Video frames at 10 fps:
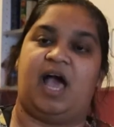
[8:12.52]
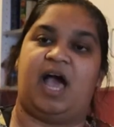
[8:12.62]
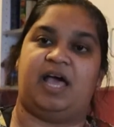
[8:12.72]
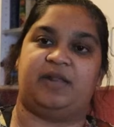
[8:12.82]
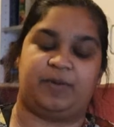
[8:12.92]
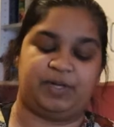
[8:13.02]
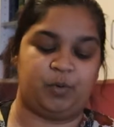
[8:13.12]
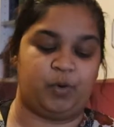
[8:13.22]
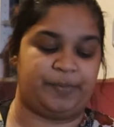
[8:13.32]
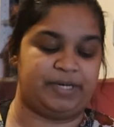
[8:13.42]
and when
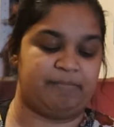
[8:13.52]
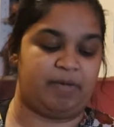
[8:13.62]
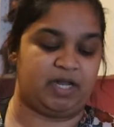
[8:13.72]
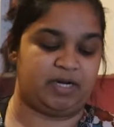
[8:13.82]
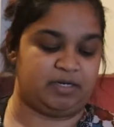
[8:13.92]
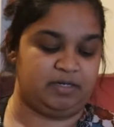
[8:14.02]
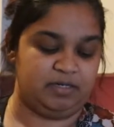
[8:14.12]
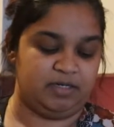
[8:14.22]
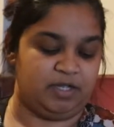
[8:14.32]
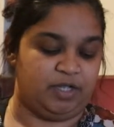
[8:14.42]
you open the bottle,
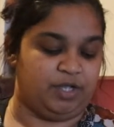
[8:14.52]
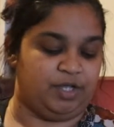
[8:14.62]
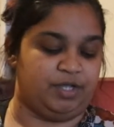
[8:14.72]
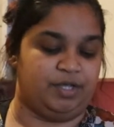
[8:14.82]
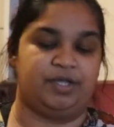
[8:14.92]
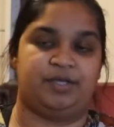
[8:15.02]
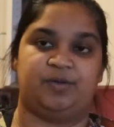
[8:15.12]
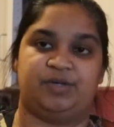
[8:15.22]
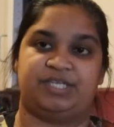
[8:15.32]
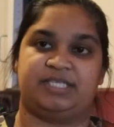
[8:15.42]

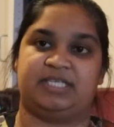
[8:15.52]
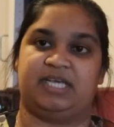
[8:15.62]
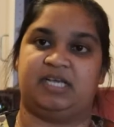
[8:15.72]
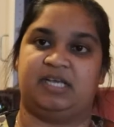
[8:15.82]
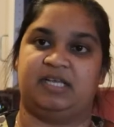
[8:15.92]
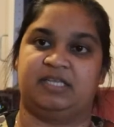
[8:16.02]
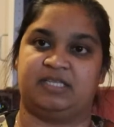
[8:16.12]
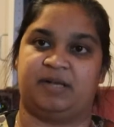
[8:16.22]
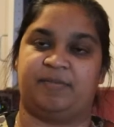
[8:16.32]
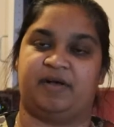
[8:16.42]
you just take
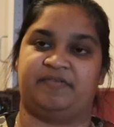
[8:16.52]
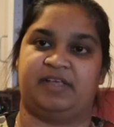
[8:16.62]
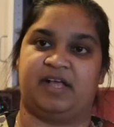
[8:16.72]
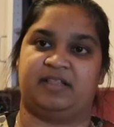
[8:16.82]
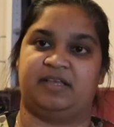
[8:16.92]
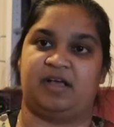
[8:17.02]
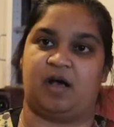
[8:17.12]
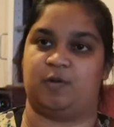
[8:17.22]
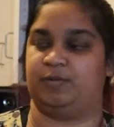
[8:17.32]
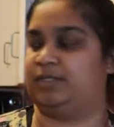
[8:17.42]
some of the garlic out.